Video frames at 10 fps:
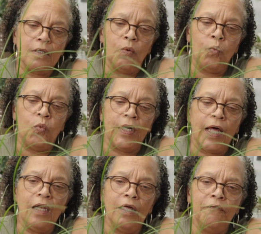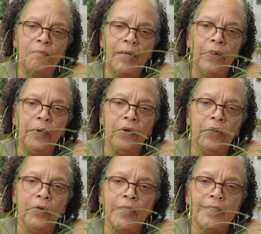what I love about
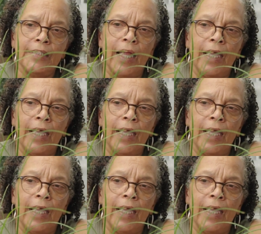her is that